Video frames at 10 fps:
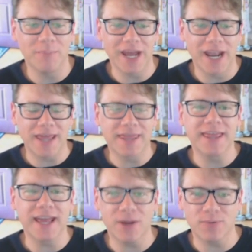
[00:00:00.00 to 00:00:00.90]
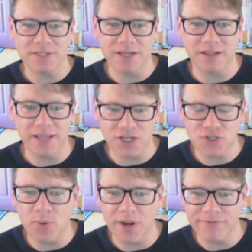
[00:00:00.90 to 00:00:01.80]
and i think it was a like a
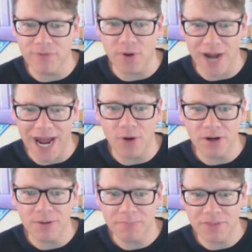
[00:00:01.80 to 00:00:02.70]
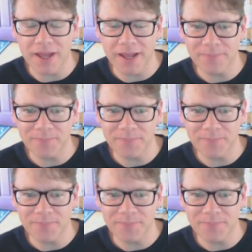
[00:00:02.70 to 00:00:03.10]
24 hour thing i